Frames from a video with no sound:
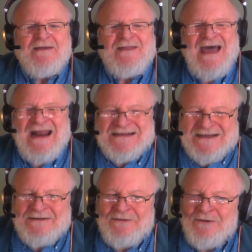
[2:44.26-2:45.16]
that is
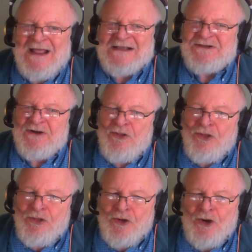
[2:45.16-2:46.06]
a little less than a
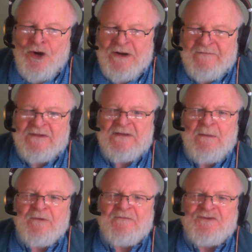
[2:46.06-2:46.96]
third of the
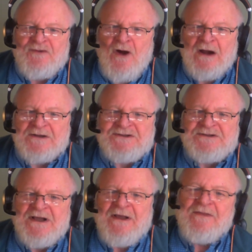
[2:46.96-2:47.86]
number of
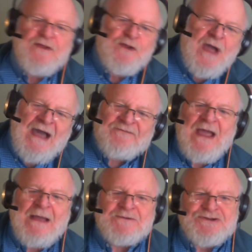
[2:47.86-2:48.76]
charts that you have to
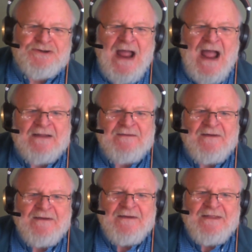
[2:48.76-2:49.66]
abstract
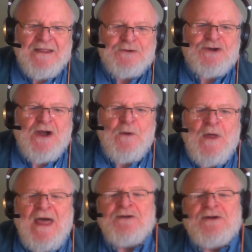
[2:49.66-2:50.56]

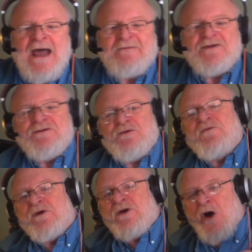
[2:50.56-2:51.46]
that you'd have to do
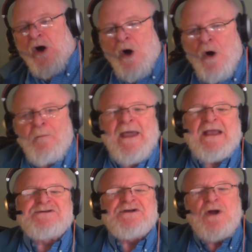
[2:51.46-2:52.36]
for an
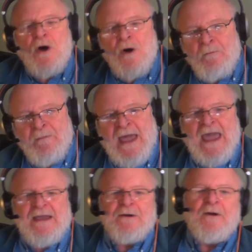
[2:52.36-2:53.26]
all-patient,
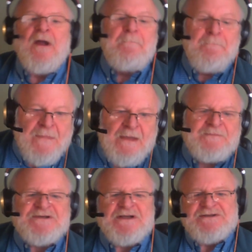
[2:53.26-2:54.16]
all-payer
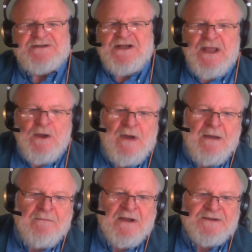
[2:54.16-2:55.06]
MIPS
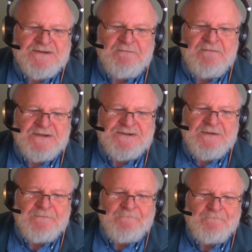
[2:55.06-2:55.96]
CQM
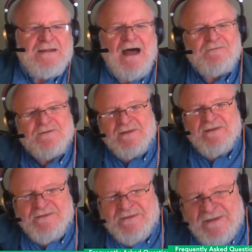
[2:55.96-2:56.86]
submission. Now, to